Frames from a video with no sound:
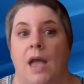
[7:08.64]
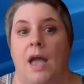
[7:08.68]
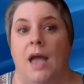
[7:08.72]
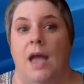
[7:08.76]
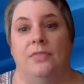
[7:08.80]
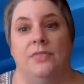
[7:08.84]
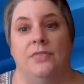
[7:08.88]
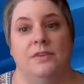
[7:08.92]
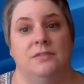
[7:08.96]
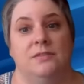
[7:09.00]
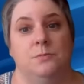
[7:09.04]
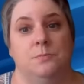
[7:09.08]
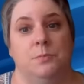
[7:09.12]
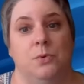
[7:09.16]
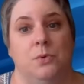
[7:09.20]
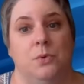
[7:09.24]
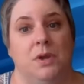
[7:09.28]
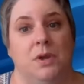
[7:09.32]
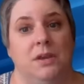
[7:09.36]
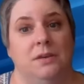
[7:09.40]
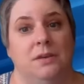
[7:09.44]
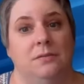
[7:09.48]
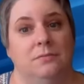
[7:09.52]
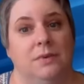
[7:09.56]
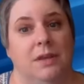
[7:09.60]
At this
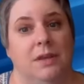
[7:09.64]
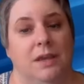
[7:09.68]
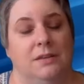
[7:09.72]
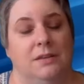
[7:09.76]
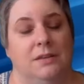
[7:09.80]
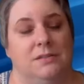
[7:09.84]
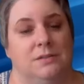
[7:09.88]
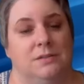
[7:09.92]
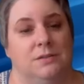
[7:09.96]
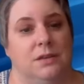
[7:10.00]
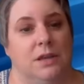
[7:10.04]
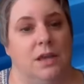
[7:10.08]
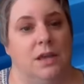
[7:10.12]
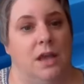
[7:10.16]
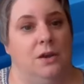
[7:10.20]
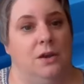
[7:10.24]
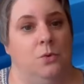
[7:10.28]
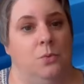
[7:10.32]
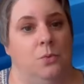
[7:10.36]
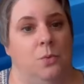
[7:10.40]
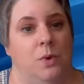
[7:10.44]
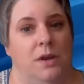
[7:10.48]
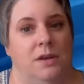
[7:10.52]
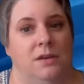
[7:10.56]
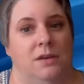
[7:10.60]
point, it's kind
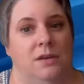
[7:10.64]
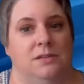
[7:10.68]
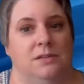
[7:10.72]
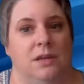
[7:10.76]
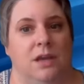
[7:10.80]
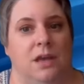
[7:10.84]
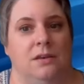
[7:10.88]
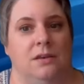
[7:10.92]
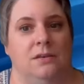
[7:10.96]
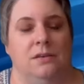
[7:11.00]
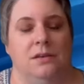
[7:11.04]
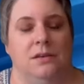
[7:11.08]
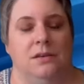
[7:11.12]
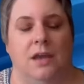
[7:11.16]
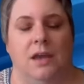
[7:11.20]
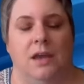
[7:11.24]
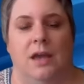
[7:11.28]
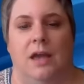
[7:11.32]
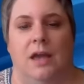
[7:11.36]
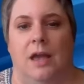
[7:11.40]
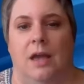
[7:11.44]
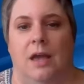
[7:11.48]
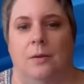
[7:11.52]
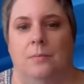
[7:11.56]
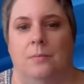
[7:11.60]
of one and done.
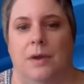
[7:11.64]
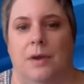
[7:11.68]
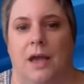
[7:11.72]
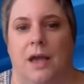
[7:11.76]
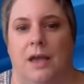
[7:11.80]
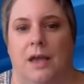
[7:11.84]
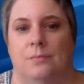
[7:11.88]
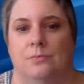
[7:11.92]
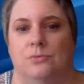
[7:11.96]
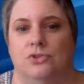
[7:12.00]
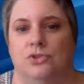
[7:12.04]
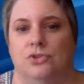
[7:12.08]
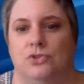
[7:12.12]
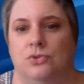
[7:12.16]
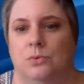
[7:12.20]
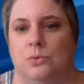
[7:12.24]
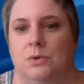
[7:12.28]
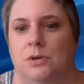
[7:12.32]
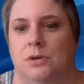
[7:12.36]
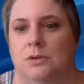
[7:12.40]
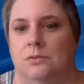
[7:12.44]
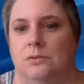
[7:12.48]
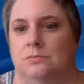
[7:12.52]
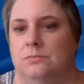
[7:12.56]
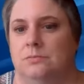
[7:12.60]
I'm
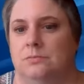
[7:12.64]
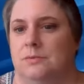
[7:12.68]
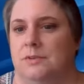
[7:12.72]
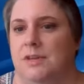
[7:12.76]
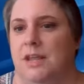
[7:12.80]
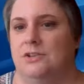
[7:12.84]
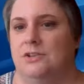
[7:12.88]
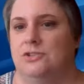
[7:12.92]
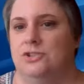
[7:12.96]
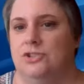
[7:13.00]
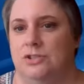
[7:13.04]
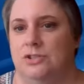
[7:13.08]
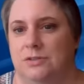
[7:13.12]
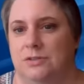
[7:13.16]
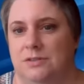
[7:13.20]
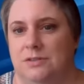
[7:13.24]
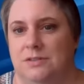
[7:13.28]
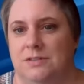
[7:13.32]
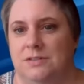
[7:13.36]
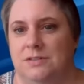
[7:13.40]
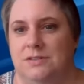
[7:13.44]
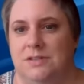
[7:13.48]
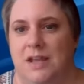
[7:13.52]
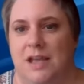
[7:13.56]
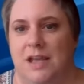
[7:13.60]
sure next year at
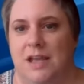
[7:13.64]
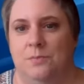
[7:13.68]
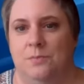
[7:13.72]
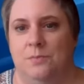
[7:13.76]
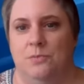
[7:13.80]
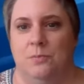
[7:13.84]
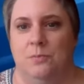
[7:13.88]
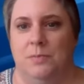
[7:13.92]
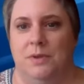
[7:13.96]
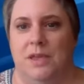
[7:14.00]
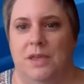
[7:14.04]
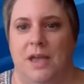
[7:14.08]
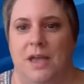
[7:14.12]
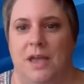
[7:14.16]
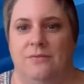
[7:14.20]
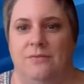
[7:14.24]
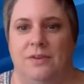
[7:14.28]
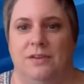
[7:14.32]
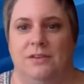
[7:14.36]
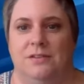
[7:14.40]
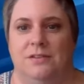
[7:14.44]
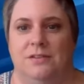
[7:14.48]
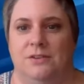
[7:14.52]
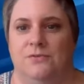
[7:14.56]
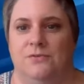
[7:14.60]
this time, we'll be
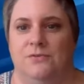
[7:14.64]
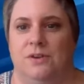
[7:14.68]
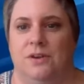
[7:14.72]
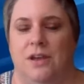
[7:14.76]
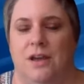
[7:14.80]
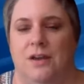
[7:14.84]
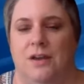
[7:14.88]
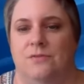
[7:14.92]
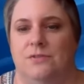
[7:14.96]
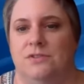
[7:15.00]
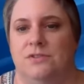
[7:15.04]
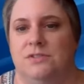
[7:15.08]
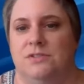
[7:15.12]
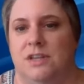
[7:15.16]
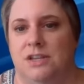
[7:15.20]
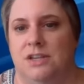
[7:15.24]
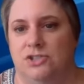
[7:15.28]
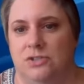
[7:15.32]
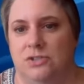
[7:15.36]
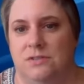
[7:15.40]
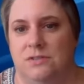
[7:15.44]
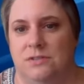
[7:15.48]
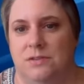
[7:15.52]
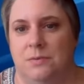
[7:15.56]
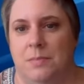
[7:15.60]
having different
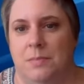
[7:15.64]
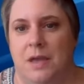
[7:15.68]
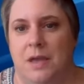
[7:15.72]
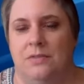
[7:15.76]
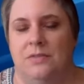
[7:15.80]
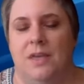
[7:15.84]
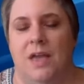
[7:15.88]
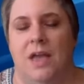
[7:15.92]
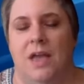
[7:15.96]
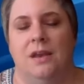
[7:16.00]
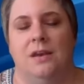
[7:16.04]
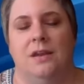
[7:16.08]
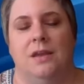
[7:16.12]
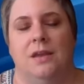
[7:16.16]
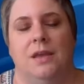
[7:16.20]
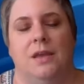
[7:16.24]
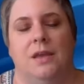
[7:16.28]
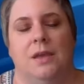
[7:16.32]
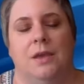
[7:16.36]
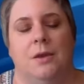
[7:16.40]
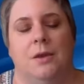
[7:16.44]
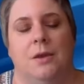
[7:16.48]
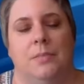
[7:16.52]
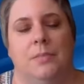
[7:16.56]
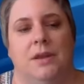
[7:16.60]
conversations about that.
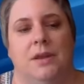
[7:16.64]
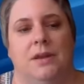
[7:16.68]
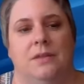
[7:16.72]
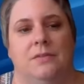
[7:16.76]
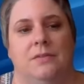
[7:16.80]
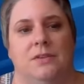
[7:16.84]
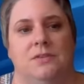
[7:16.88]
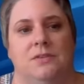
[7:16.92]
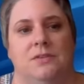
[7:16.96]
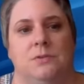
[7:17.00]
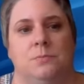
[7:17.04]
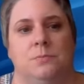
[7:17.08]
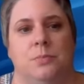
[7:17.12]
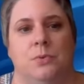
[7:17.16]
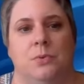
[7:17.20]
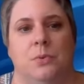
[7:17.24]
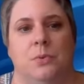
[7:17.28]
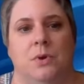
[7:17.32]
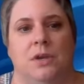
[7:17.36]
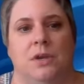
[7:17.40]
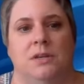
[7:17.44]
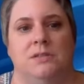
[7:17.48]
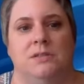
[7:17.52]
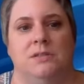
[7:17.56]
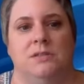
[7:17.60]
But at this
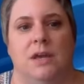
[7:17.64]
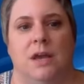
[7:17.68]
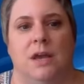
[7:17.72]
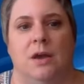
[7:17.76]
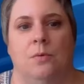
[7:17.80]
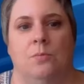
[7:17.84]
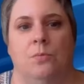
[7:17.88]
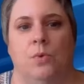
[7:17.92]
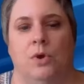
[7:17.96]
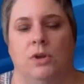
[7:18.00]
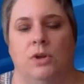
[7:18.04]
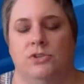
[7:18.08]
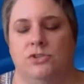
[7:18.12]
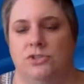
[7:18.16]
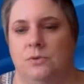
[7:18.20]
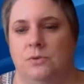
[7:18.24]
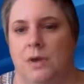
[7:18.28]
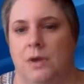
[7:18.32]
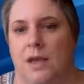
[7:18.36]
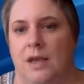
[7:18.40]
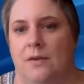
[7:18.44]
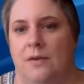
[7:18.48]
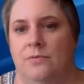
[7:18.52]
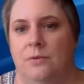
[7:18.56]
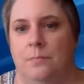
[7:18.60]
point, once you
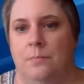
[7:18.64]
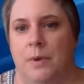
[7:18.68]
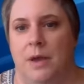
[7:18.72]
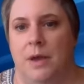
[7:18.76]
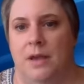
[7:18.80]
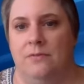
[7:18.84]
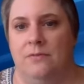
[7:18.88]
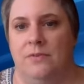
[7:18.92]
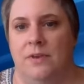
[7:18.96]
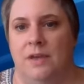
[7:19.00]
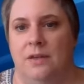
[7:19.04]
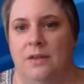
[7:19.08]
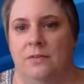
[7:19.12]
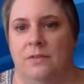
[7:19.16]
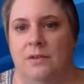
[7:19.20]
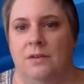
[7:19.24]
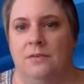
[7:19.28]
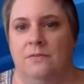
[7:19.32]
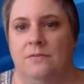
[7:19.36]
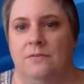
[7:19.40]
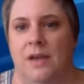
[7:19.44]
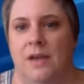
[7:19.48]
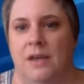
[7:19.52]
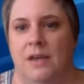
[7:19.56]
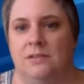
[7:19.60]
have the
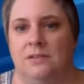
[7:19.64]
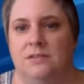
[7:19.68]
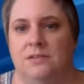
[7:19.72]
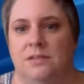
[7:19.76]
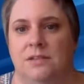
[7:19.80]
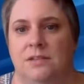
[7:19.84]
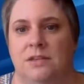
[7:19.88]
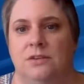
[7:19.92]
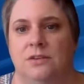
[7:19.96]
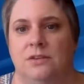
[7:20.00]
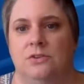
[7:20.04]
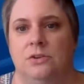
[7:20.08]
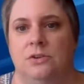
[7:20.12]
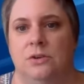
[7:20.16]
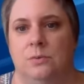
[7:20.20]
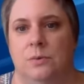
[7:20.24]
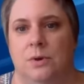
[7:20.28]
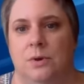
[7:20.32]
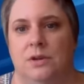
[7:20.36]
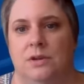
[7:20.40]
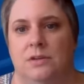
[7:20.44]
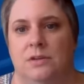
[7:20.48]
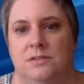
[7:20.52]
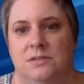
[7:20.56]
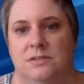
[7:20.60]
bivalent vaccine, you
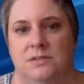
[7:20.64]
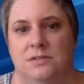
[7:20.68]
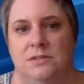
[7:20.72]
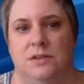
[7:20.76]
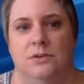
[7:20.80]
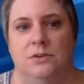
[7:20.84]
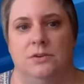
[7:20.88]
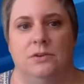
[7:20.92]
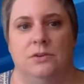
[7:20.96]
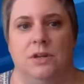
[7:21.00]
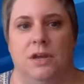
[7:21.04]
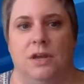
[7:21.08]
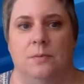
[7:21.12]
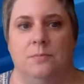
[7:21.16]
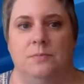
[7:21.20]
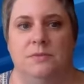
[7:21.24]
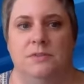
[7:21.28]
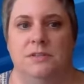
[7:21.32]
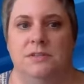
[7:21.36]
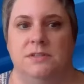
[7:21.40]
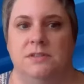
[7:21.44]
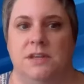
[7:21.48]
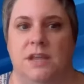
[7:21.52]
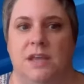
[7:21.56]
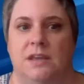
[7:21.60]
are considered up
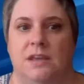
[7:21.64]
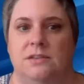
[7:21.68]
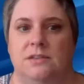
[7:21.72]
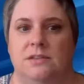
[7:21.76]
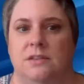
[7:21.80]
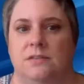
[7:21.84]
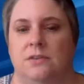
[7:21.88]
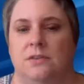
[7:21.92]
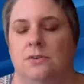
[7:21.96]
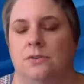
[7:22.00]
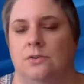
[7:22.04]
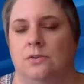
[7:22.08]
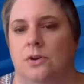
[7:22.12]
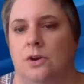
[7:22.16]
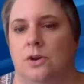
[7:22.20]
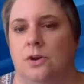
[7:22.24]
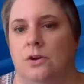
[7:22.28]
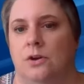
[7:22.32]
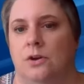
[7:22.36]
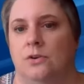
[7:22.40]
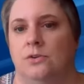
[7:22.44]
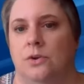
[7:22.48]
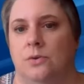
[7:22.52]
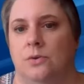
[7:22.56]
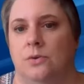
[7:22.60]
to date and there
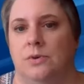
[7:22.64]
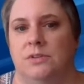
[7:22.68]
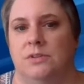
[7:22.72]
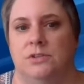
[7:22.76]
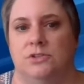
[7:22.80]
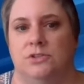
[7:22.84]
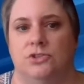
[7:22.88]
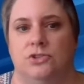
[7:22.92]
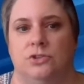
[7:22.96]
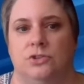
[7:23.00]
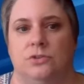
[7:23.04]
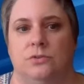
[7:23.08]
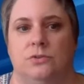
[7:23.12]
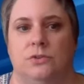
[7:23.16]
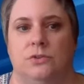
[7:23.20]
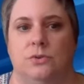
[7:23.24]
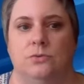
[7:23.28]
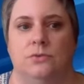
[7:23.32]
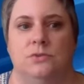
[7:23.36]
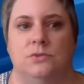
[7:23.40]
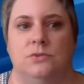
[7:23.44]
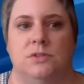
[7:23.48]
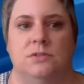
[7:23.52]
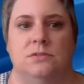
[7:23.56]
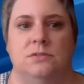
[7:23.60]
are no additional
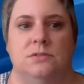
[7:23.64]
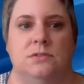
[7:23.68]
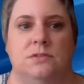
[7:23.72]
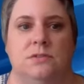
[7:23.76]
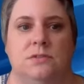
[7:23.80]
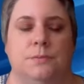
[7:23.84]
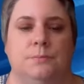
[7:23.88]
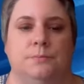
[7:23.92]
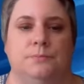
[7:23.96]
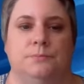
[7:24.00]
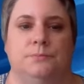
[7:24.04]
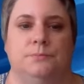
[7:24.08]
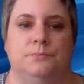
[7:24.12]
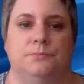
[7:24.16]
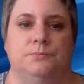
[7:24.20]
doses.